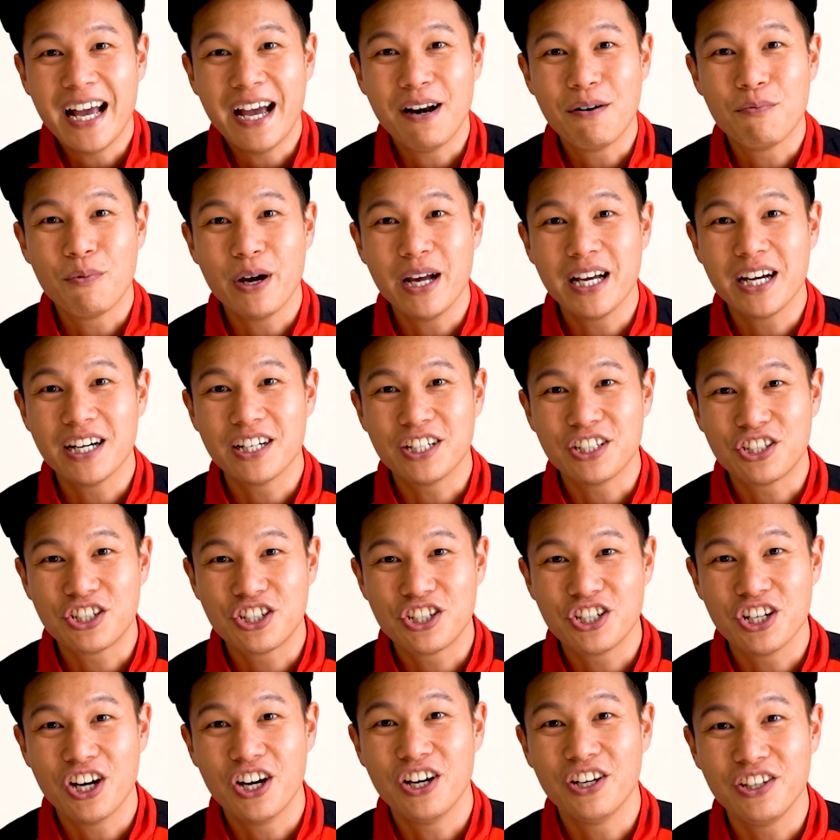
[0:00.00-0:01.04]
and we're gonna
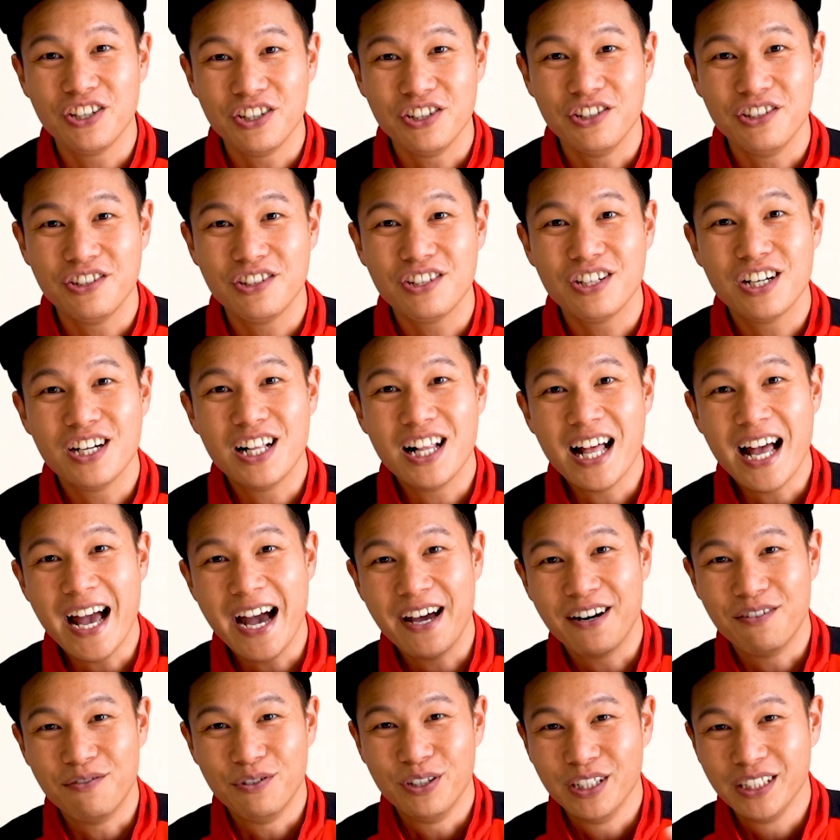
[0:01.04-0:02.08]
show you
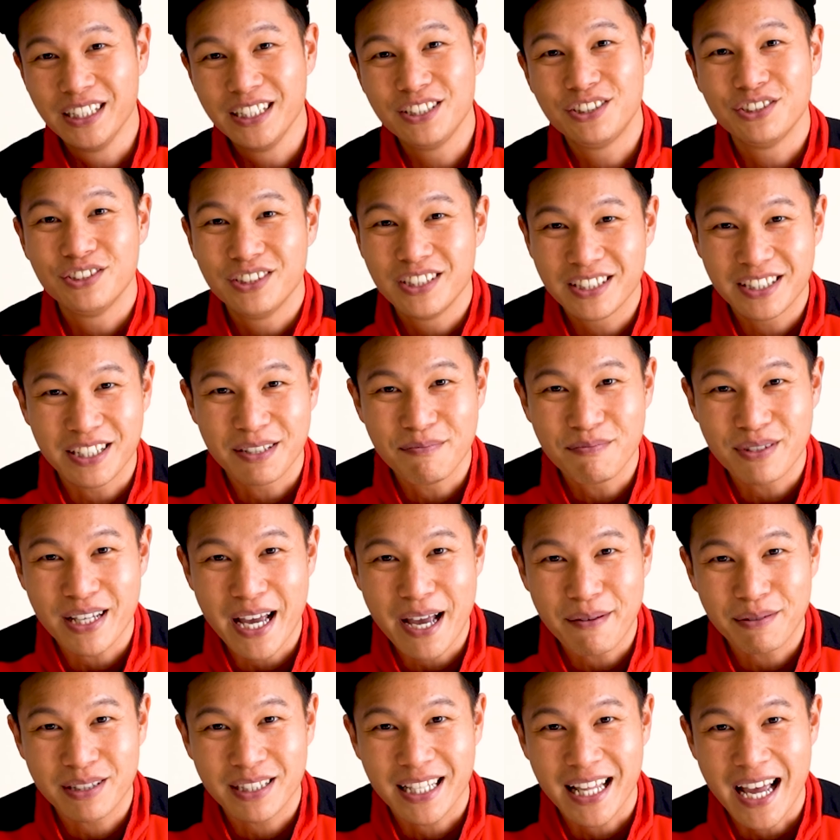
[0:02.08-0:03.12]
how to really do the Tim
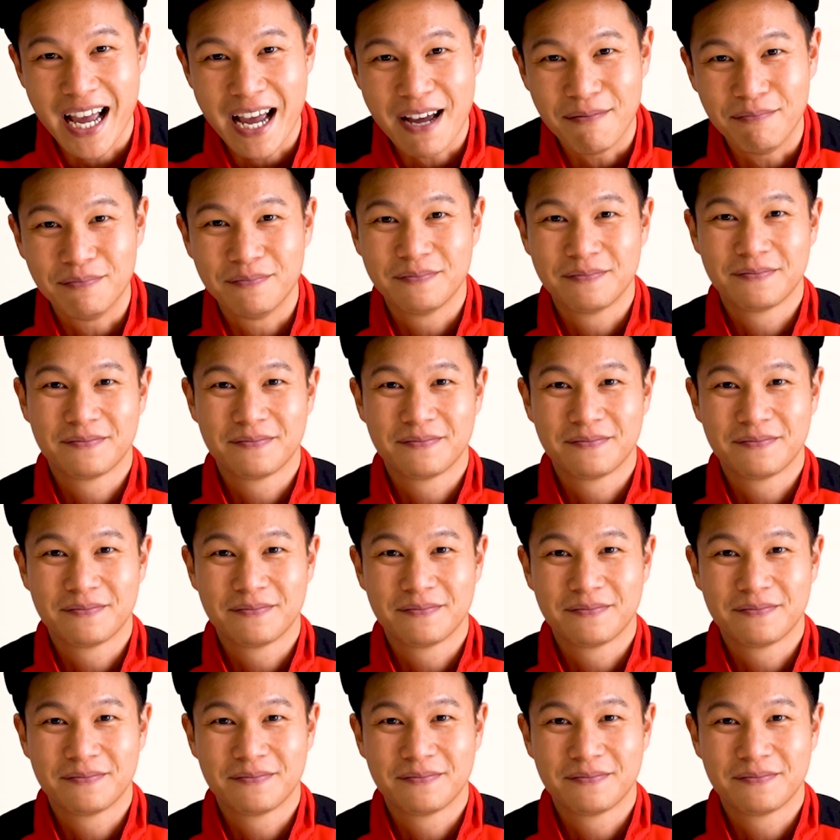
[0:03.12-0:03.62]
Tam Slam.